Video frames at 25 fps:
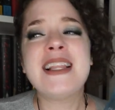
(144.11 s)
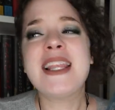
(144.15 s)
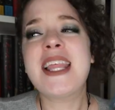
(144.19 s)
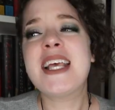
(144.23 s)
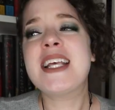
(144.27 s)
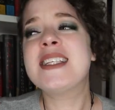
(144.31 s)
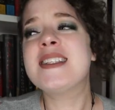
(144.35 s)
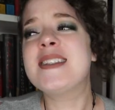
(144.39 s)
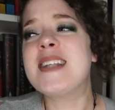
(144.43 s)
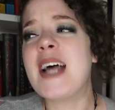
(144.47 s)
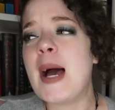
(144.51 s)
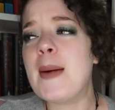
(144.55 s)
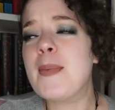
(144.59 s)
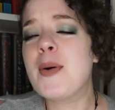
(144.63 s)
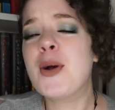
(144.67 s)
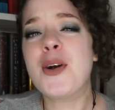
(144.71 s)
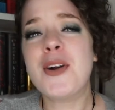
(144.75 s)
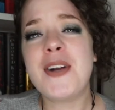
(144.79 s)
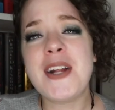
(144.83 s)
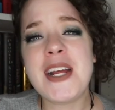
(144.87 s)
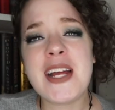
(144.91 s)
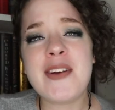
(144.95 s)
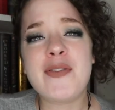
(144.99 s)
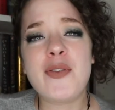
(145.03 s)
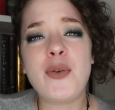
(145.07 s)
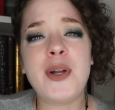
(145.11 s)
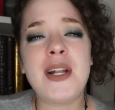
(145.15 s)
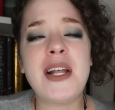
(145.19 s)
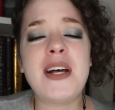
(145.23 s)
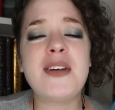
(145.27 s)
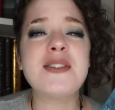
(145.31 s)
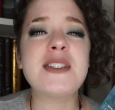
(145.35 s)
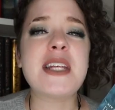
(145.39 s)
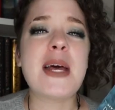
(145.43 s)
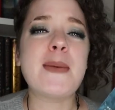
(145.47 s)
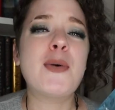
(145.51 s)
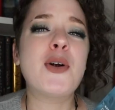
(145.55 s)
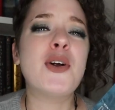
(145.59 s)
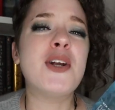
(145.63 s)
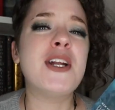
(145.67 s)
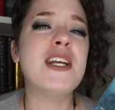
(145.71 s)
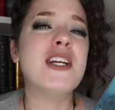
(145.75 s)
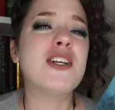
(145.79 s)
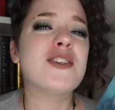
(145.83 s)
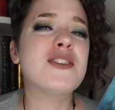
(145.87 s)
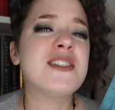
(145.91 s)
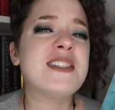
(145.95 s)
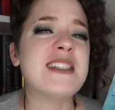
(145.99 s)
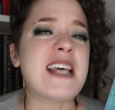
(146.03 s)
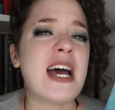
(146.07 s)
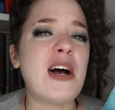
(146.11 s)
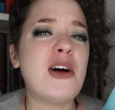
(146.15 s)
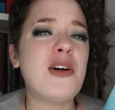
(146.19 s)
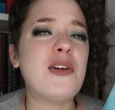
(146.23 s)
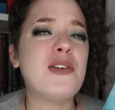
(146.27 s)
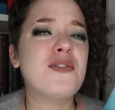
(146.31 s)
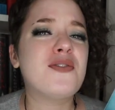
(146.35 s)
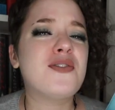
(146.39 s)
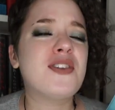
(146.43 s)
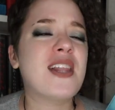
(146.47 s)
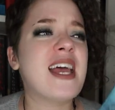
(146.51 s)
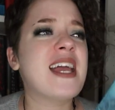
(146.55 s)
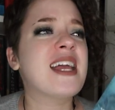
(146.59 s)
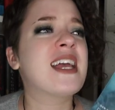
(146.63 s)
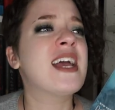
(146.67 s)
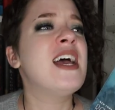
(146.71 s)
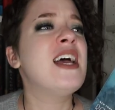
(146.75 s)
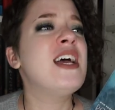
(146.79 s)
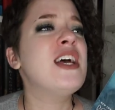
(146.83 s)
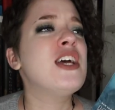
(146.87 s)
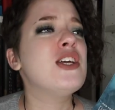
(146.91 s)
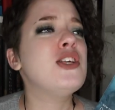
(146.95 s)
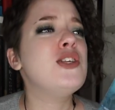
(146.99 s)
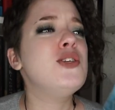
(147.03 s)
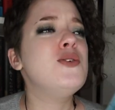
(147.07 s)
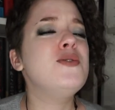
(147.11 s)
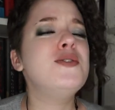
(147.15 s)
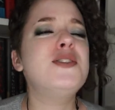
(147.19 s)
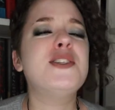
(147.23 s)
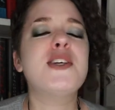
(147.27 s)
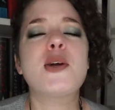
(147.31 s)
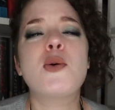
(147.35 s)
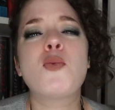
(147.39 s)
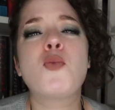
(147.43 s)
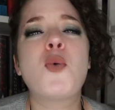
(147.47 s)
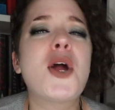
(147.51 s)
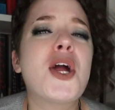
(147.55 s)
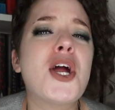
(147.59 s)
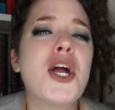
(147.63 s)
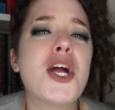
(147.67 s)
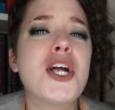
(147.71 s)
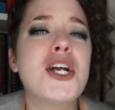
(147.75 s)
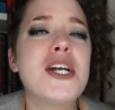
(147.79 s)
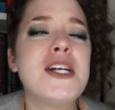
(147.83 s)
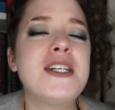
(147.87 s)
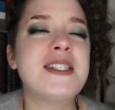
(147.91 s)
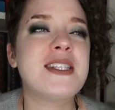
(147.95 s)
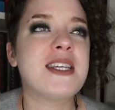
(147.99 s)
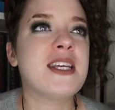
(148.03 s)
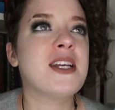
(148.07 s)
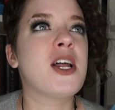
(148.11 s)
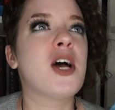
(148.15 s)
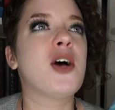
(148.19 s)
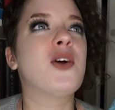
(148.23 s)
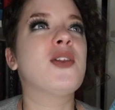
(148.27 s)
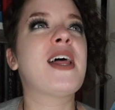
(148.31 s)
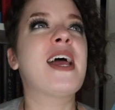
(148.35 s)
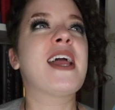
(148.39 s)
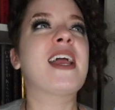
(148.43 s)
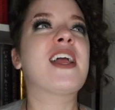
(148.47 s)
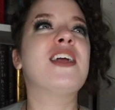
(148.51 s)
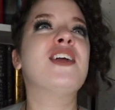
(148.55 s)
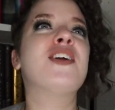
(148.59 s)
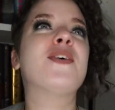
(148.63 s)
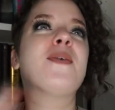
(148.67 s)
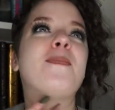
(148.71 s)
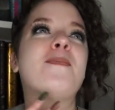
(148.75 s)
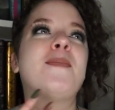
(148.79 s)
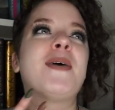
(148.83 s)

like stop hurting everyone else, stop hurting yourself, like use your words, you know, like.